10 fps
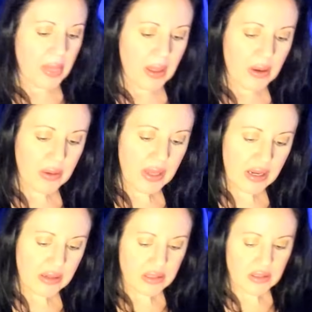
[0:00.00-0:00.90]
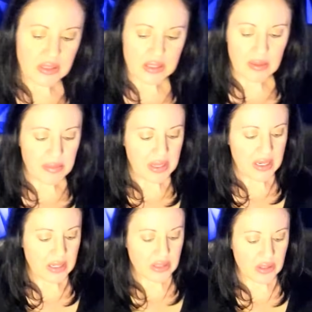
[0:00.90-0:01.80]
Okay, so
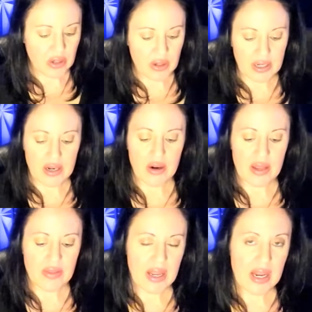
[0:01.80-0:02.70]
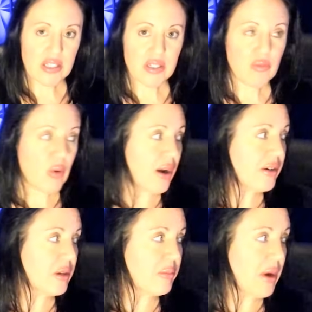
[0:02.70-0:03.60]
something is occurring here. And the Ace of
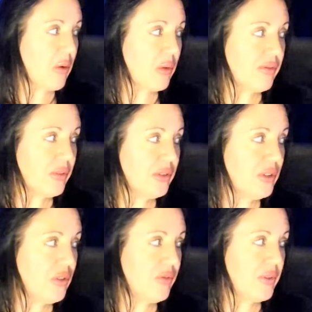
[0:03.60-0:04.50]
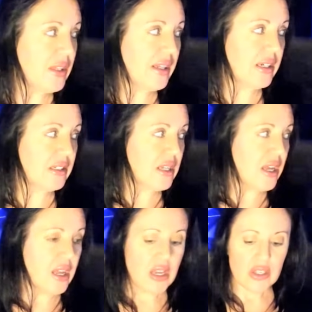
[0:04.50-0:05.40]
Water, powerful new feelings.
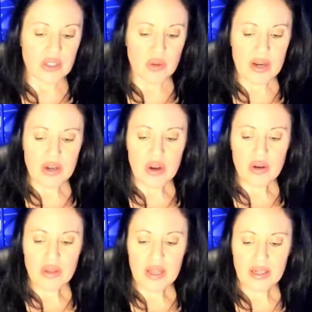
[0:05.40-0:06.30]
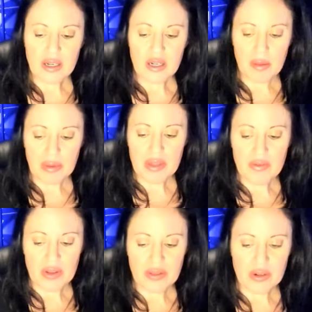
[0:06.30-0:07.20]
So I know like a couple
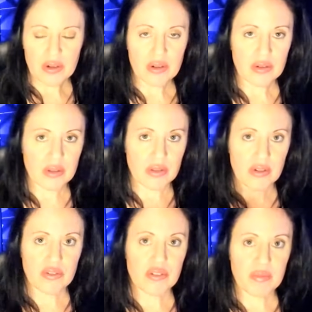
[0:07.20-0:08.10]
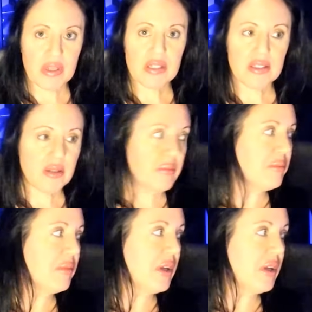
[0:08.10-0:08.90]
of other, there's been some